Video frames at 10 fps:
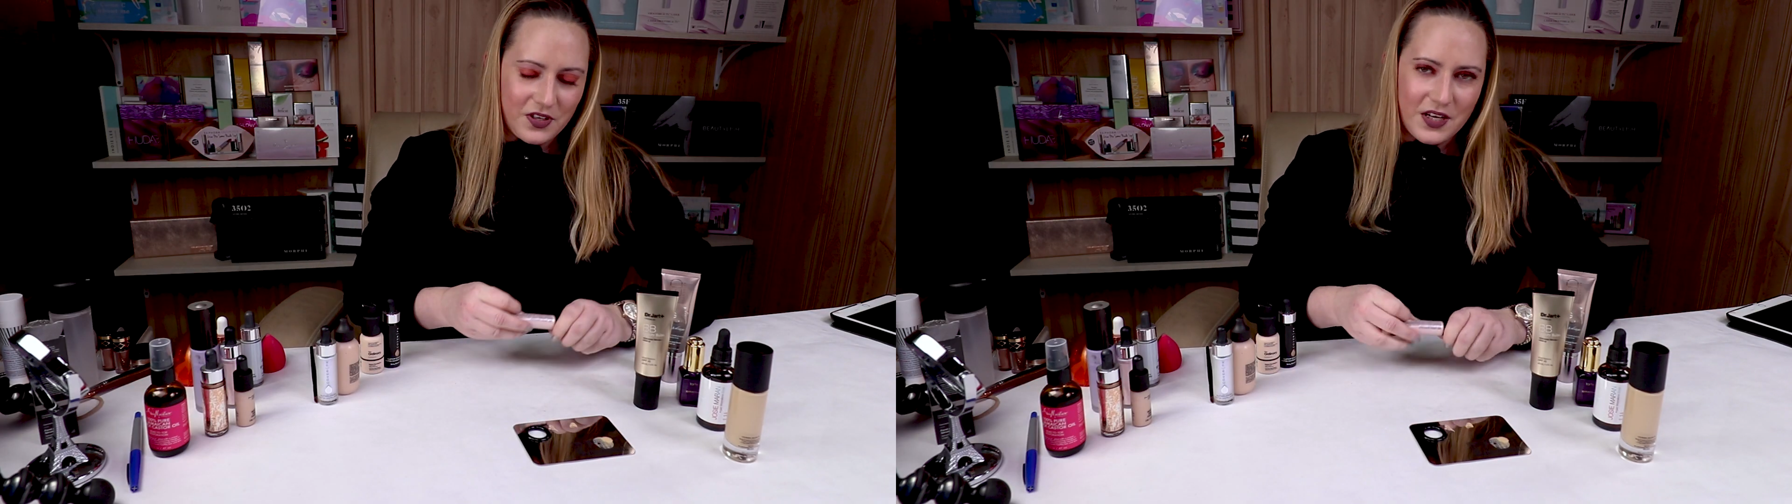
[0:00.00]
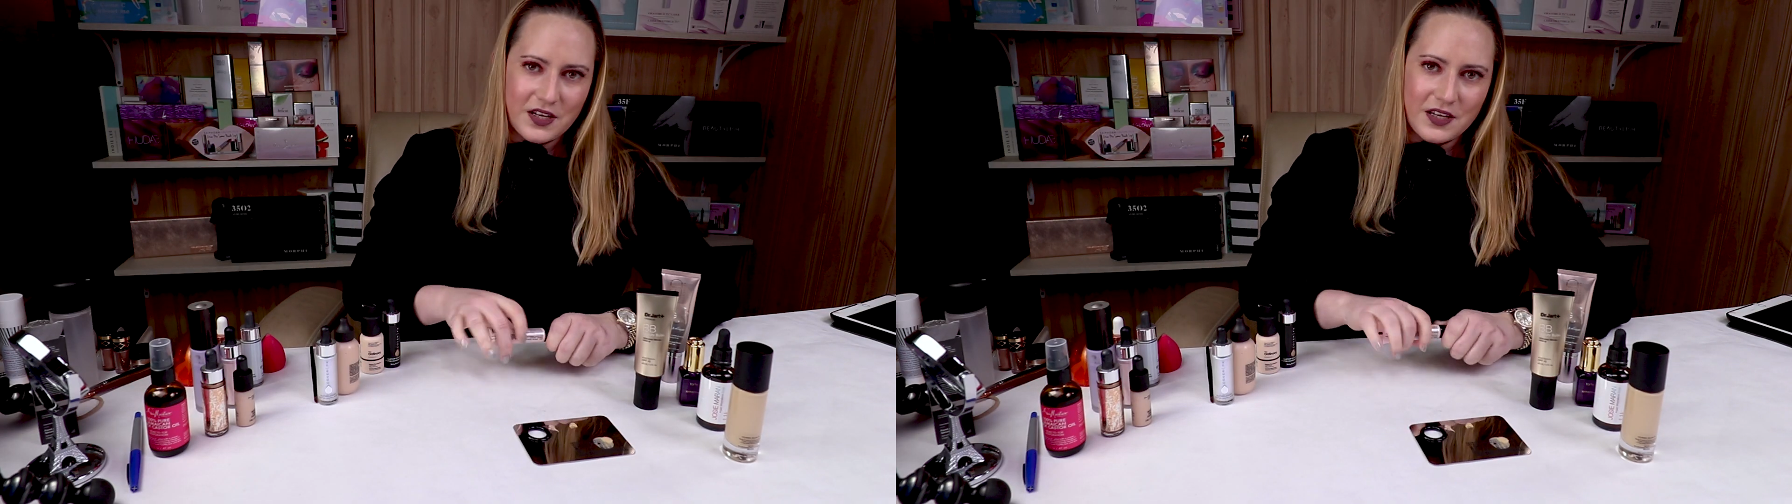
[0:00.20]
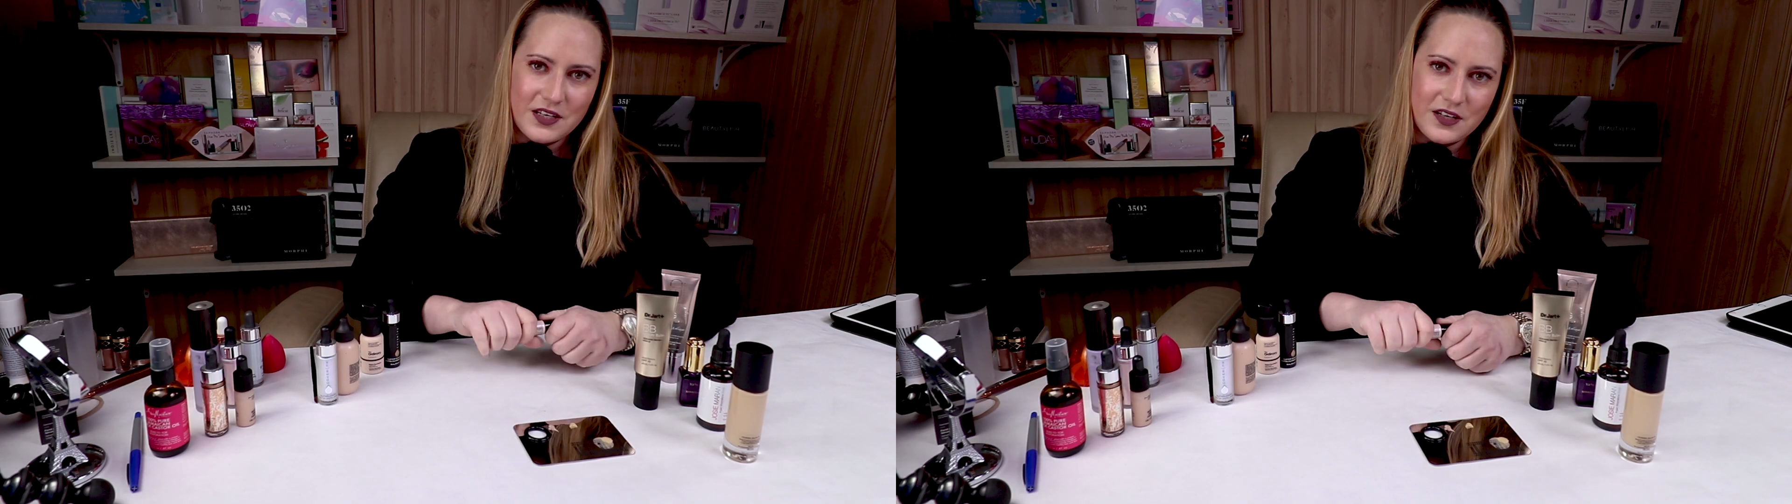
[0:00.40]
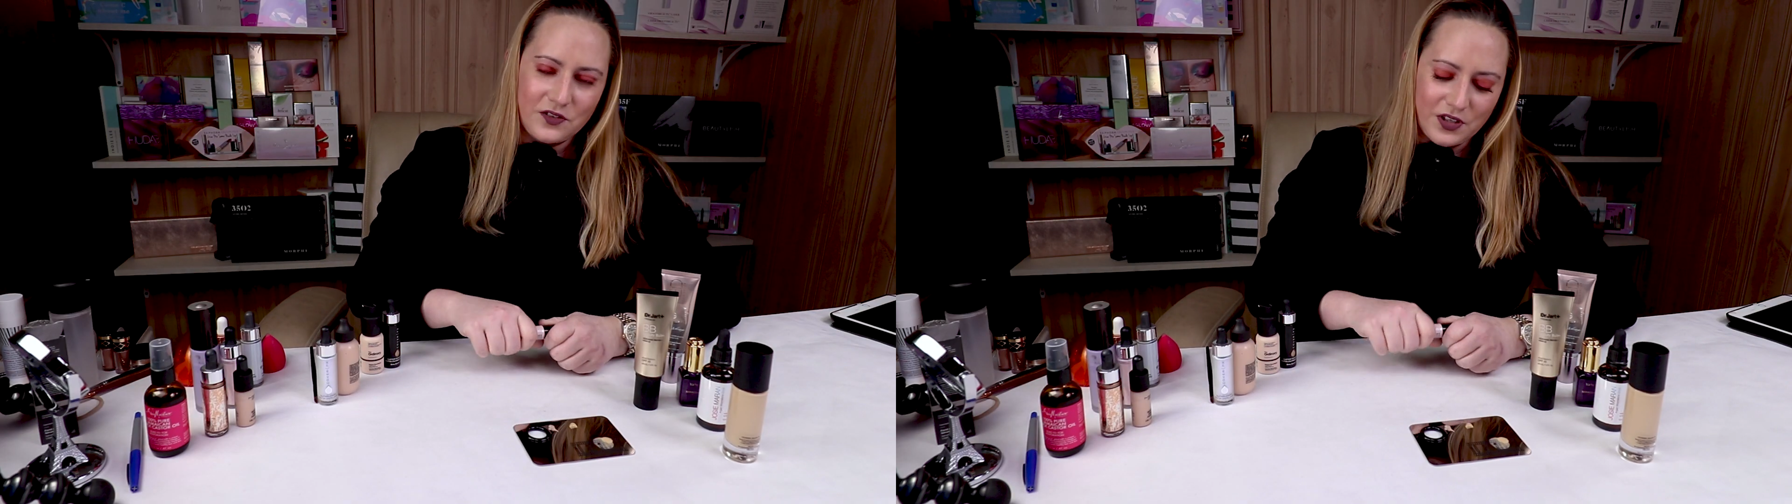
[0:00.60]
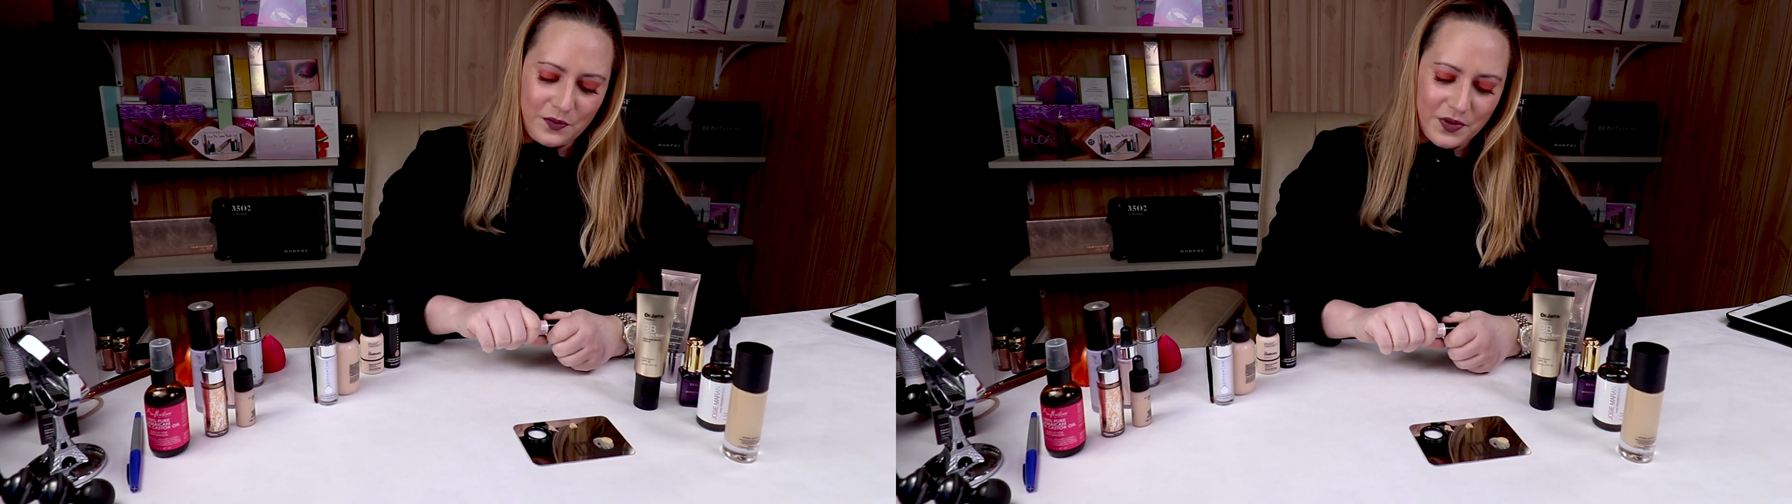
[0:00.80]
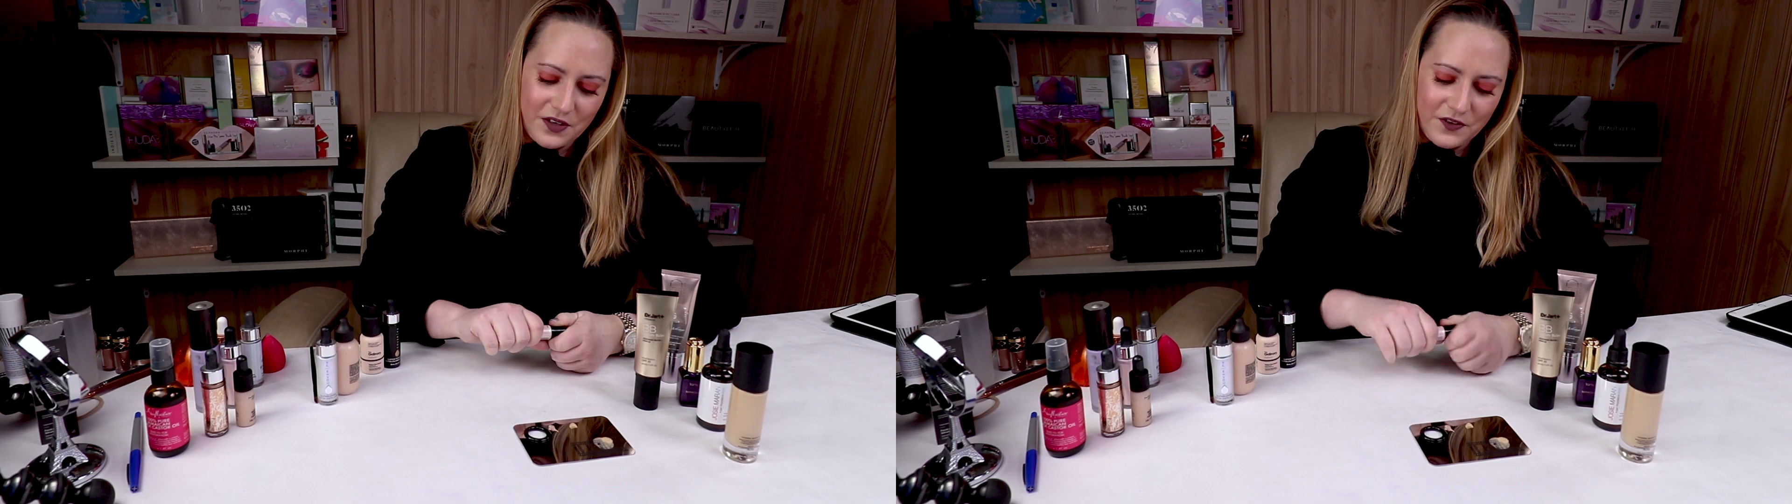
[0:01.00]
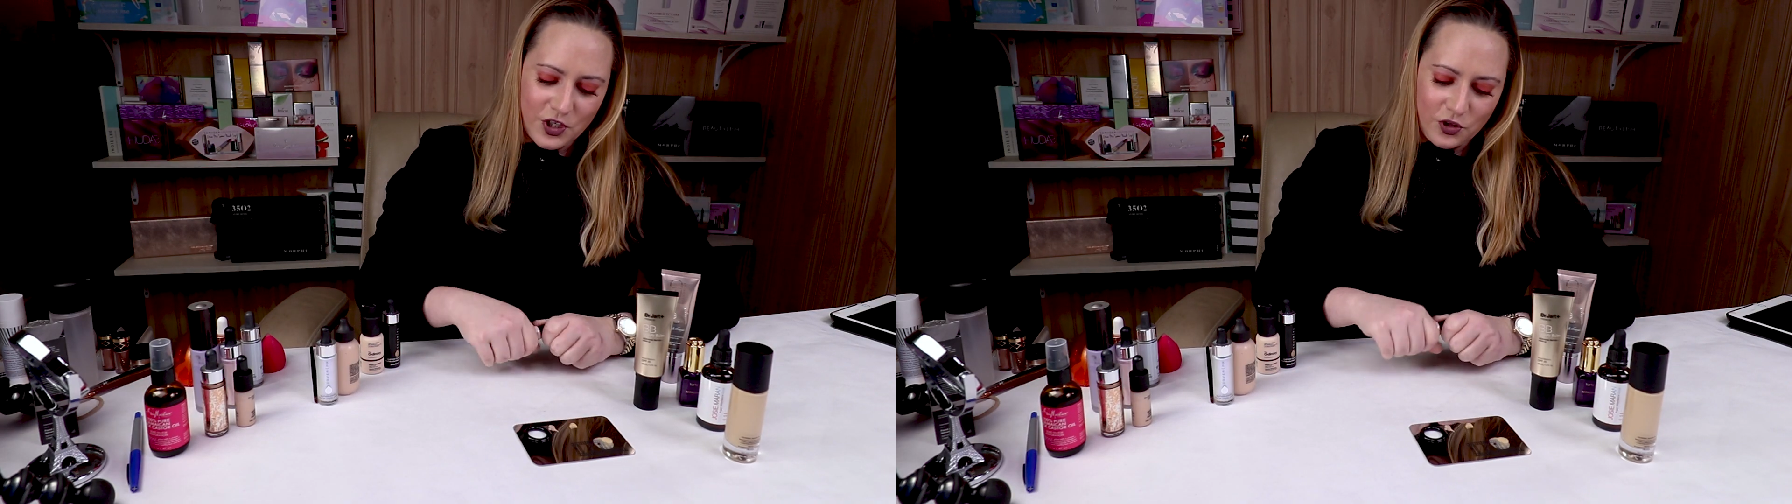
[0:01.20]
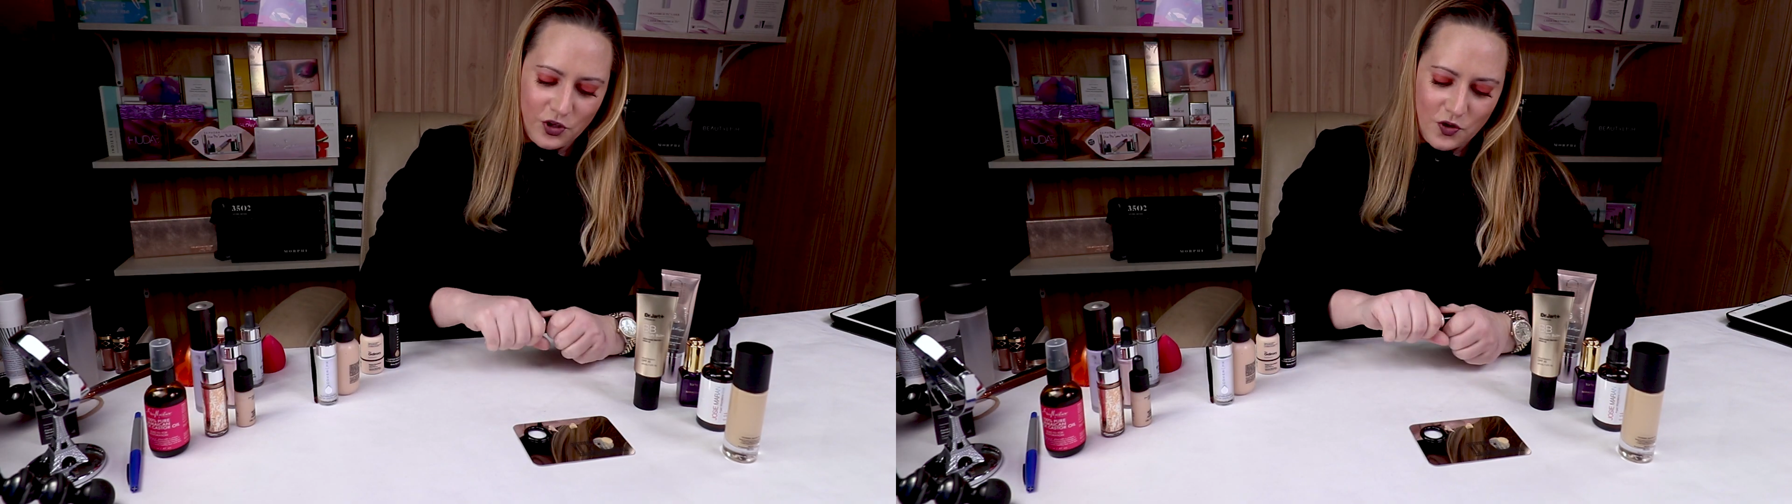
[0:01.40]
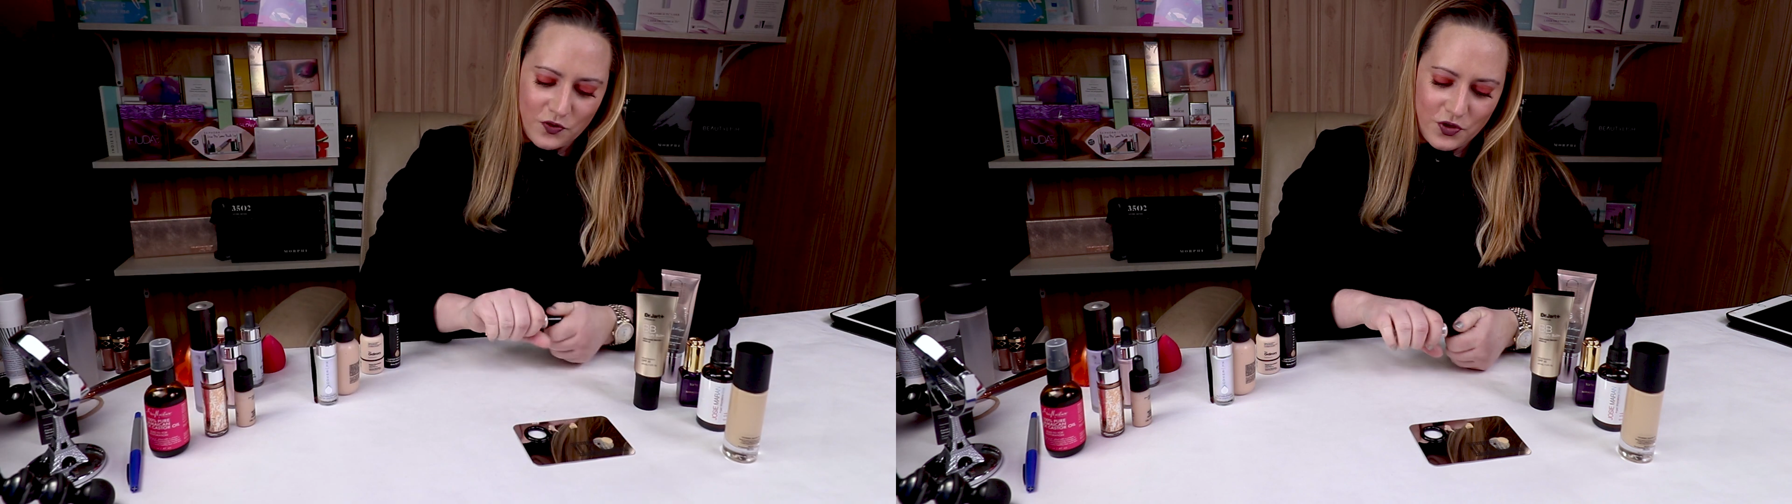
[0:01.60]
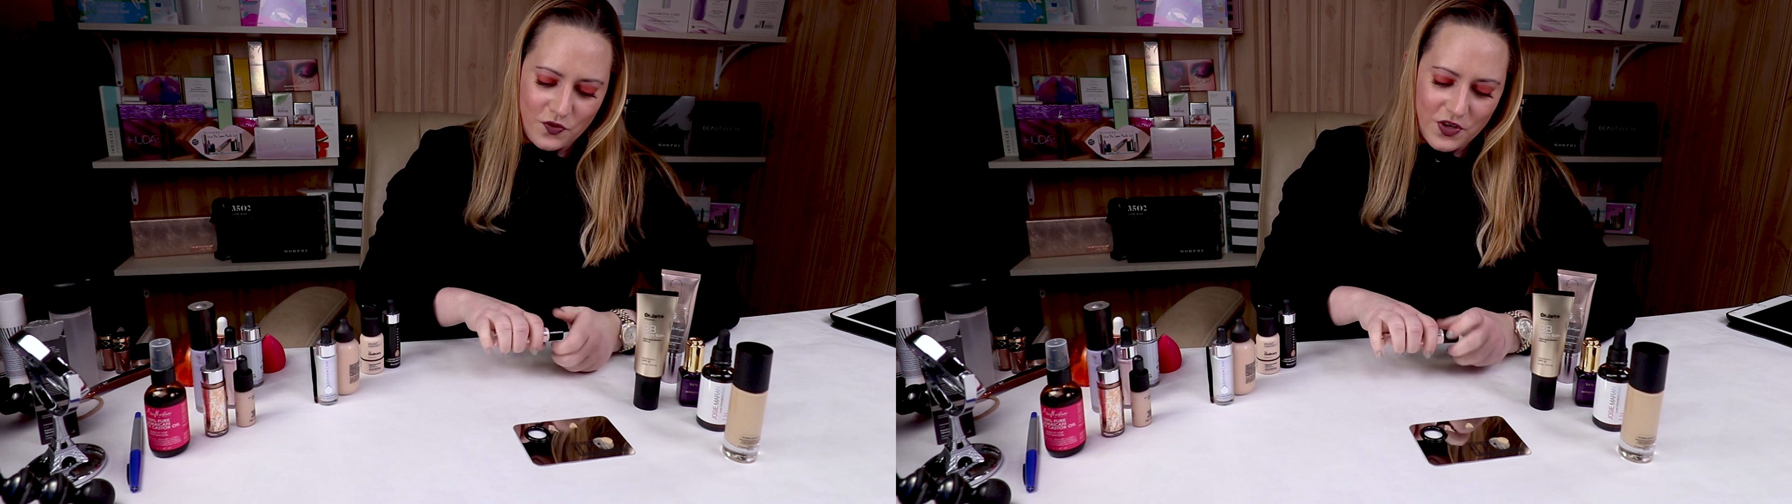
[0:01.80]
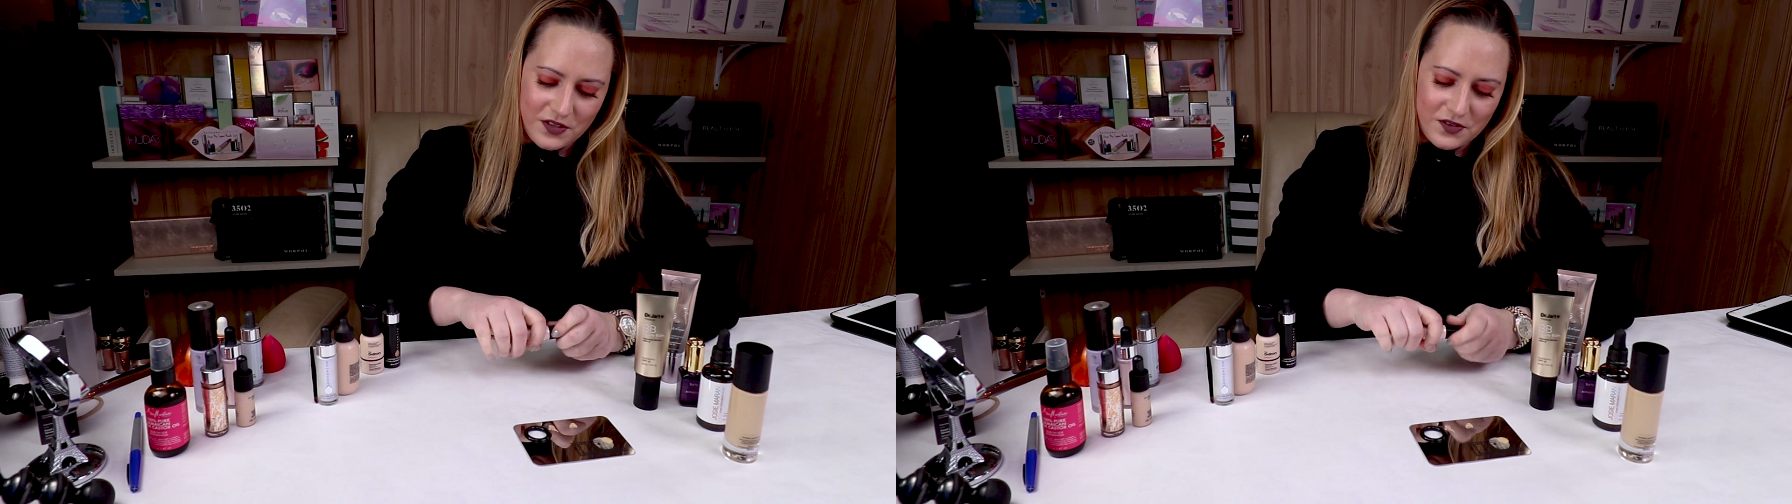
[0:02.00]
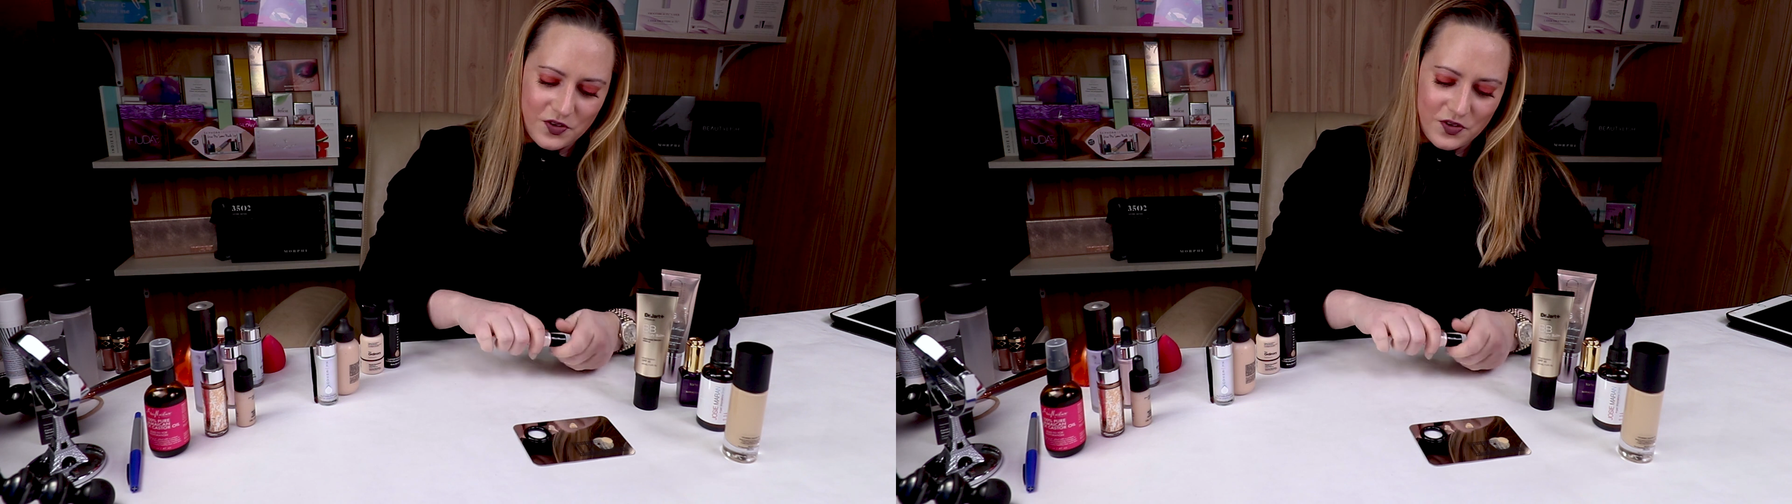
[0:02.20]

like I need a little bit of a glow to it,